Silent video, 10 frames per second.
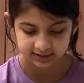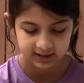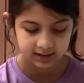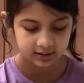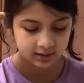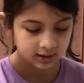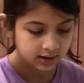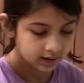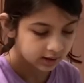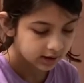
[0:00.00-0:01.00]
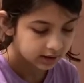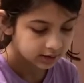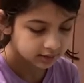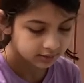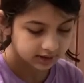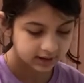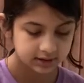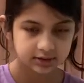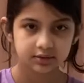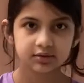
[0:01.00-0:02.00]
that. You
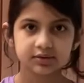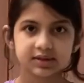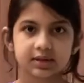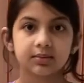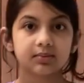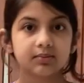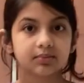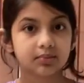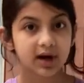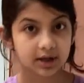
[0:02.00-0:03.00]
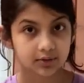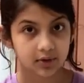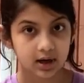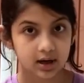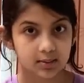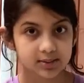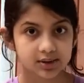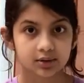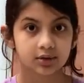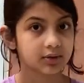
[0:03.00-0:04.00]
can use breadcrumbs
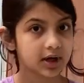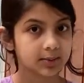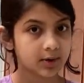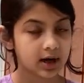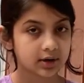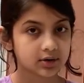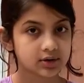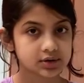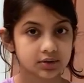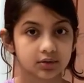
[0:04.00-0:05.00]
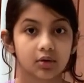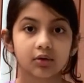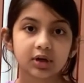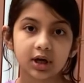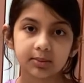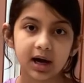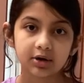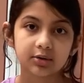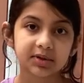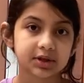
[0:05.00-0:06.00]
or graham crackers or coconut
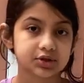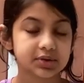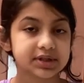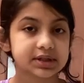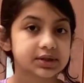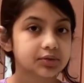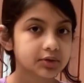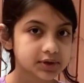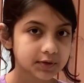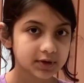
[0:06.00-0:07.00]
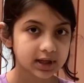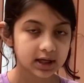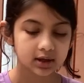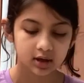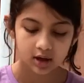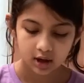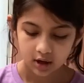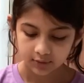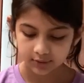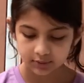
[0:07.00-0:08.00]
powder, but the choice is yours for that.
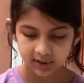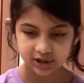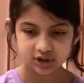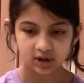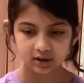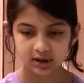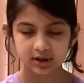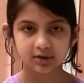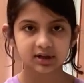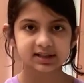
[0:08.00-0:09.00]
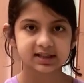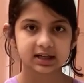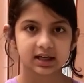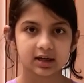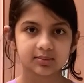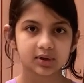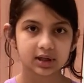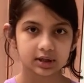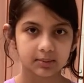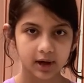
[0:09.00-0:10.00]
For the white chocolate, you're gonna take it and put it
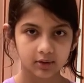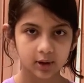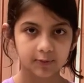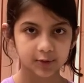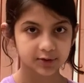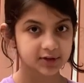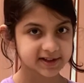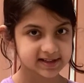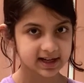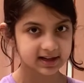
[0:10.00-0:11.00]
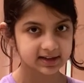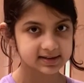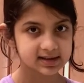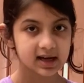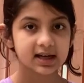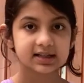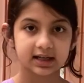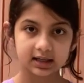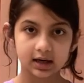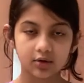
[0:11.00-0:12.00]
in the microwave for 30 seconds, take
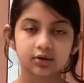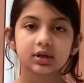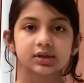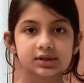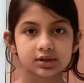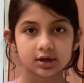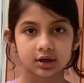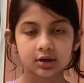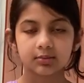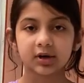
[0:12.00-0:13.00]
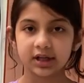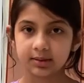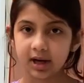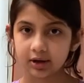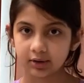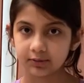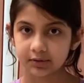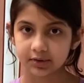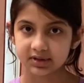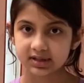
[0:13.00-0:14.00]
it out, stir, put it in the microwave for
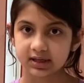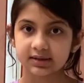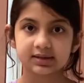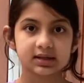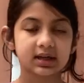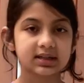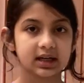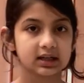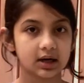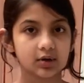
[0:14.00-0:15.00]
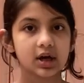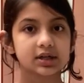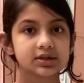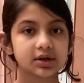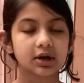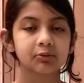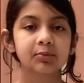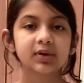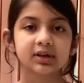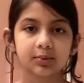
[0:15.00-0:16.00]
30 seconds, take it out, stir, and
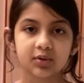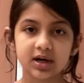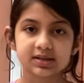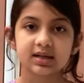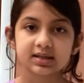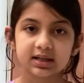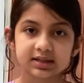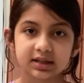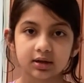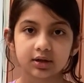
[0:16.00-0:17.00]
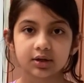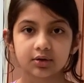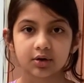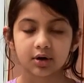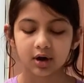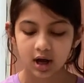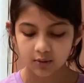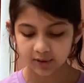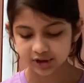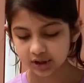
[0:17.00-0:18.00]
repeat the process until your
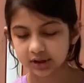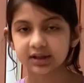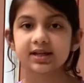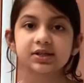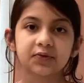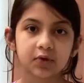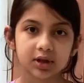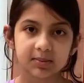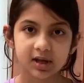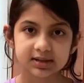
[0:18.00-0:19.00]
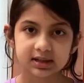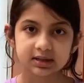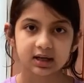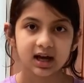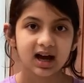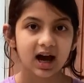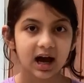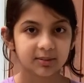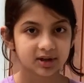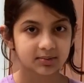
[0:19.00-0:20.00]
white chocolate is fully melted.
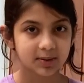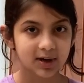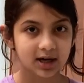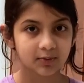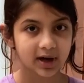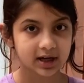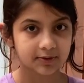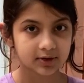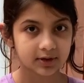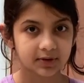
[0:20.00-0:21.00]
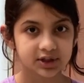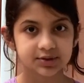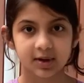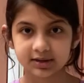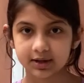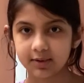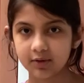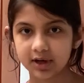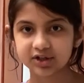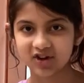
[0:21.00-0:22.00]
I'm gonna be back right after I finish melting my
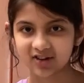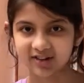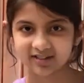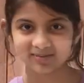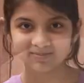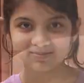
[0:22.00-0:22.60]
white chocolate.